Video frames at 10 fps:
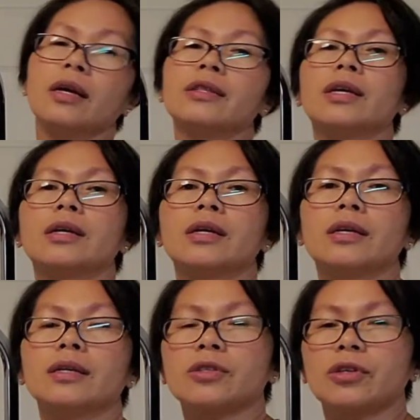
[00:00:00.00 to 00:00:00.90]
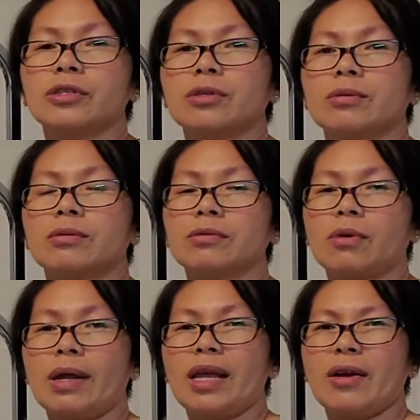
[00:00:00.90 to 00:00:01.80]
they start to grow
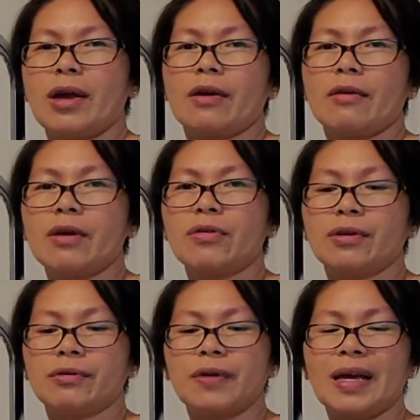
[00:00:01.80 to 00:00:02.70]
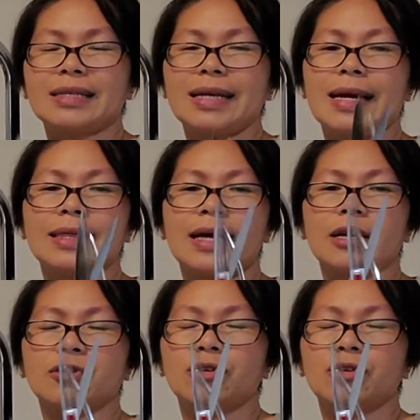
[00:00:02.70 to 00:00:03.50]
a lot of hair around their face, I like to